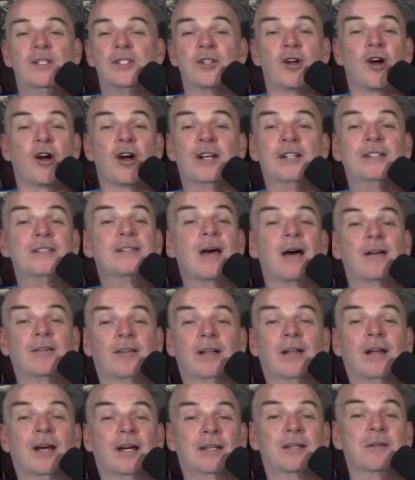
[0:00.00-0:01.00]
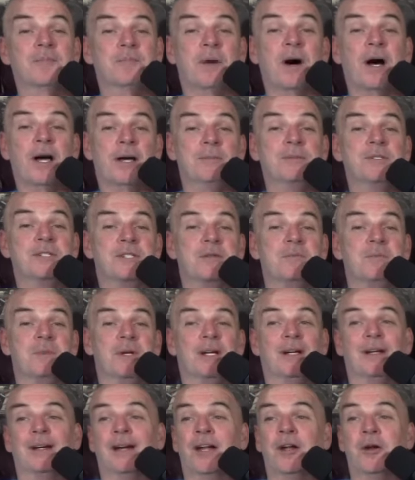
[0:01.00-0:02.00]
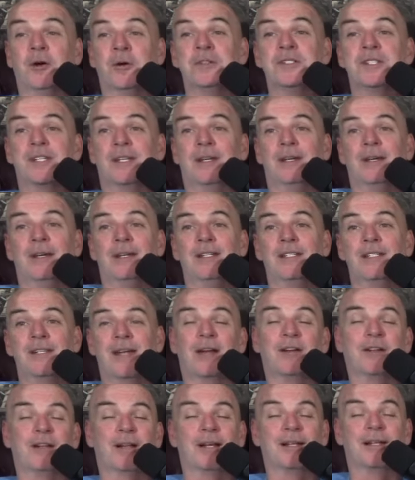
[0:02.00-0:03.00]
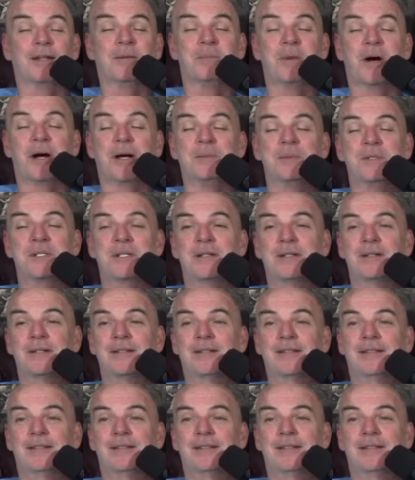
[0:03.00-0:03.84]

Sorry, it sounded like the pipes to me. I know it's keys. Sounded like the pipes.